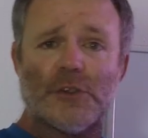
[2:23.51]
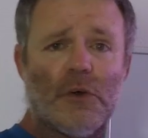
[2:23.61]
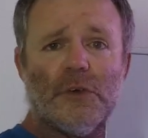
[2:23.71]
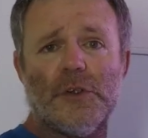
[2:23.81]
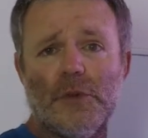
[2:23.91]

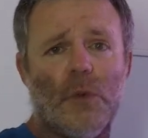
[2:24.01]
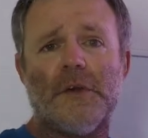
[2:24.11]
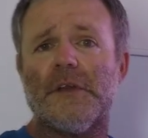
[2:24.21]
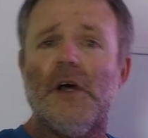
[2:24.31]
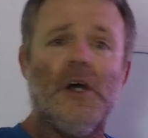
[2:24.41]
trolling
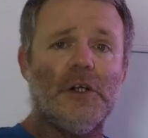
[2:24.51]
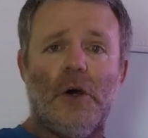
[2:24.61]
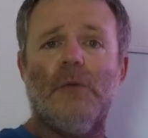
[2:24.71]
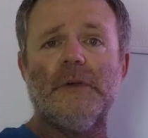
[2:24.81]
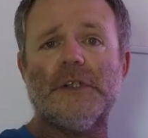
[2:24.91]
north,
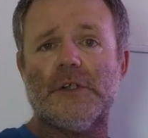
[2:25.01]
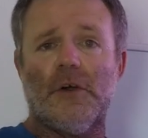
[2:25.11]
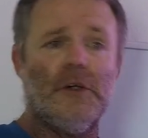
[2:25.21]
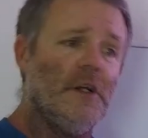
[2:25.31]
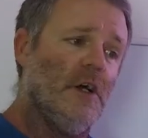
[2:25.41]
going with the
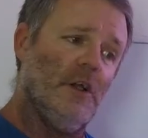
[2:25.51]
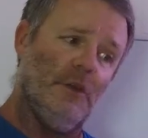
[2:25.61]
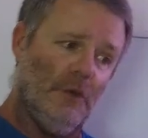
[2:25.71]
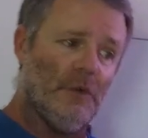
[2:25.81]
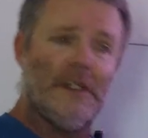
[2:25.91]
current,
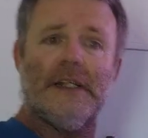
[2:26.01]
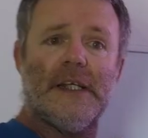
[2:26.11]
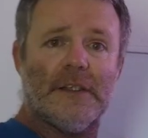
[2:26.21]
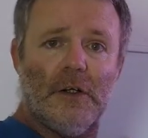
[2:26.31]
looking to get the